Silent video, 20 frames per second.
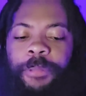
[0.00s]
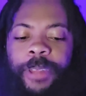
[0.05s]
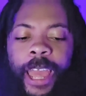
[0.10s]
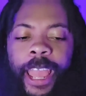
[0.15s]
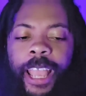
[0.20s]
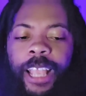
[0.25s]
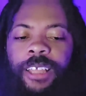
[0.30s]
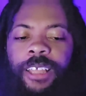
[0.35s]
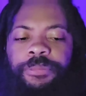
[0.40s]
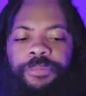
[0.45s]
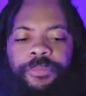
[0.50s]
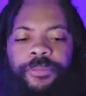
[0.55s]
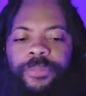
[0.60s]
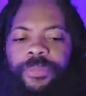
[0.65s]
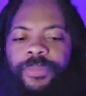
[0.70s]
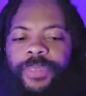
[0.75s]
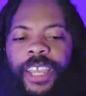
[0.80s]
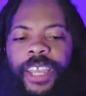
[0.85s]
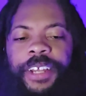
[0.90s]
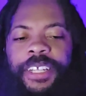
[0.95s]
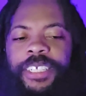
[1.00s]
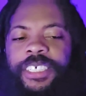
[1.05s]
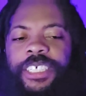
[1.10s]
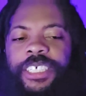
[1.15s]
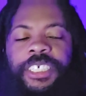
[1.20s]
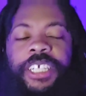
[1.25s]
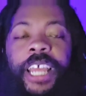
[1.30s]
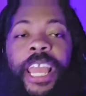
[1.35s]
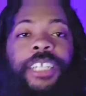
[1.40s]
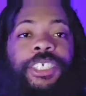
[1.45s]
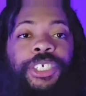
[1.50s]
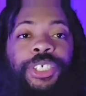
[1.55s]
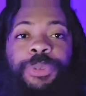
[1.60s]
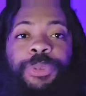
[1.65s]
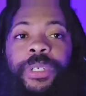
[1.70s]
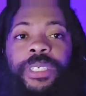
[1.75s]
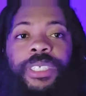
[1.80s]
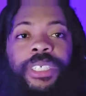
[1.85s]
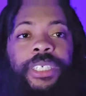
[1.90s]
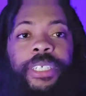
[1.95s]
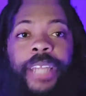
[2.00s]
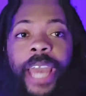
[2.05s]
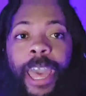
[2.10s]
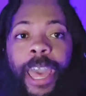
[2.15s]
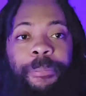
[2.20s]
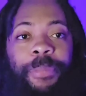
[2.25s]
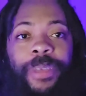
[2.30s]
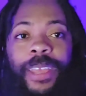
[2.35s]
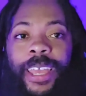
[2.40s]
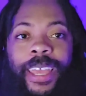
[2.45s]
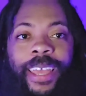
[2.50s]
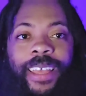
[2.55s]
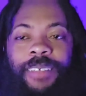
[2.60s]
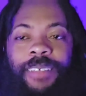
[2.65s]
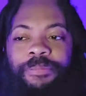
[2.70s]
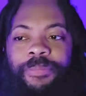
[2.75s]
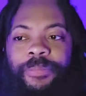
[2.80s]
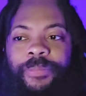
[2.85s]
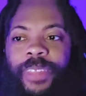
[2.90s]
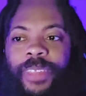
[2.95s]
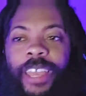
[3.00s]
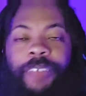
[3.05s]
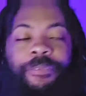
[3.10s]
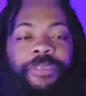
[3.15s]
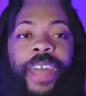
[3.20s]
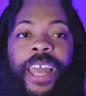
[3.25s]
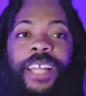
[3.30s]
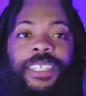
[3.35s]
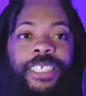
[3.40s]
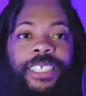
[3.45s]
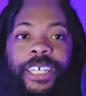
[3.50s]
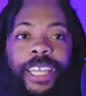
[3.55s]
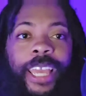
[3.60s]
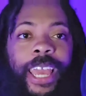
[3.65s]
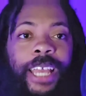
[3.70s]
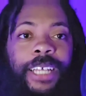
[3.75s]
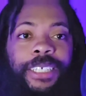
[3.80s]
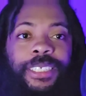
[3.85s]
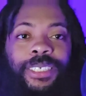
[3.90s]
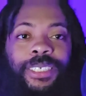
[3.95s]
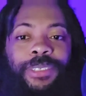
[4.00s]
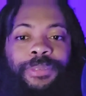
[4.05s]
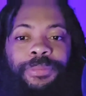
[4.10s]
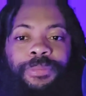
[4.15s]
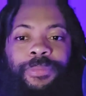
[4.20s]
Like, can he just change it to a snap if that's the case?